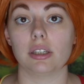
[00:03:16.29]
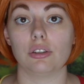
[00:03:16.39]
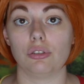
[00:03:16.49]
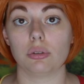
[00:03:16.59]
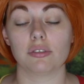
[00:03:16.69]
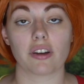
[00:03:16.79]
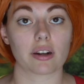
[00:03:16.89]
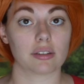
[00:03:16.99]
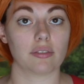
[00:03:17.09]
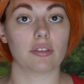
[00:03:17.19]
do in
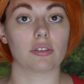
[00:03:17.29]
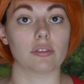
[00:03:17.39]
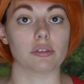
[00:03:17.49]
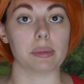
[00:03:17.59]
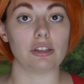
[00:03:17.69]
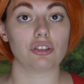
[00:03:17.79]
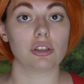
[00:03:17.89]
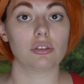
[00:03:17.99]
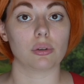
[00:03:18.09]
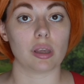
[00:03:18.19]
fact give this information,
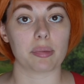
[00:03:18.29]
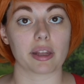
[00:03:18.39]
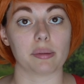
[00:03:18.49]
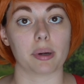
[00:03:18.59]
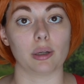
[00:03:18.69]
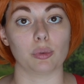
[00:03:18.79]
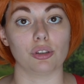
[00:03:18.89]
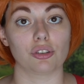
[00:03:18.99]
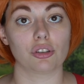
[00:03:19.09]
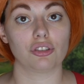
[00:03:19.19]
so keep that in mind when you're
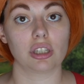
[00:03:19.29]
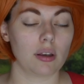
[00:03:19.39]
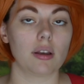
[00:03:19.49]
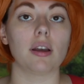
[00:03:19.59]
searching.